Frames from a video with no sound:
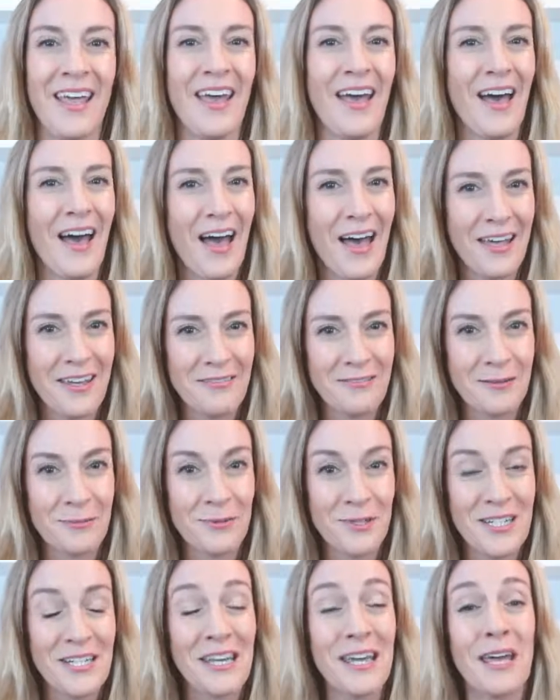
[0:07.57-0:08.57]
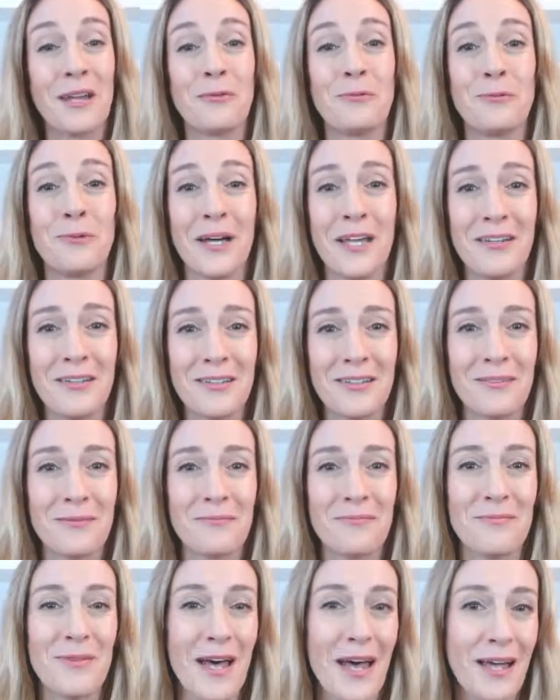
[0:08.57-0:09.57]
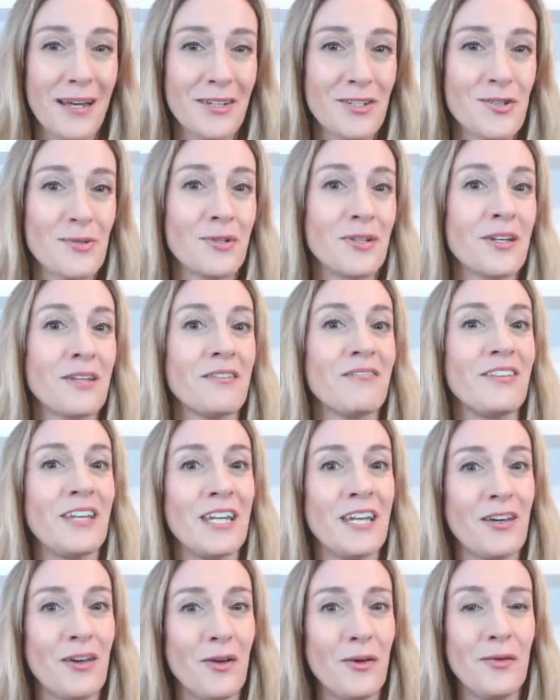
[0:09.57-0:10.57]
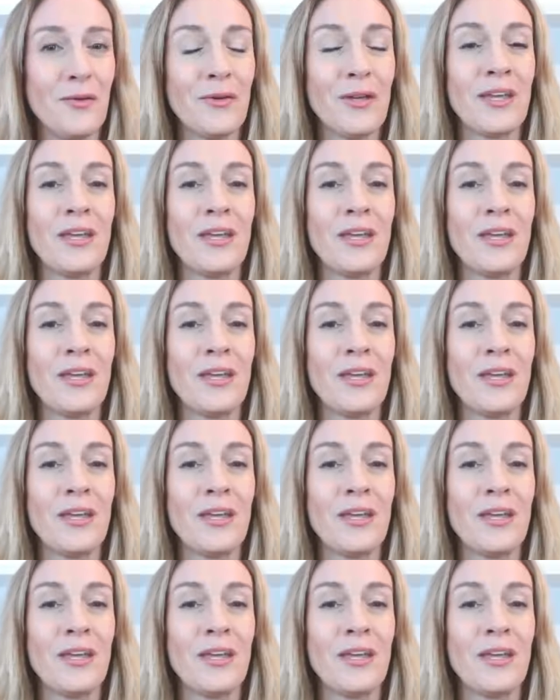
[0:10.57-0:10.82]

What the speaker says: Hi everybody and welcome back to another video.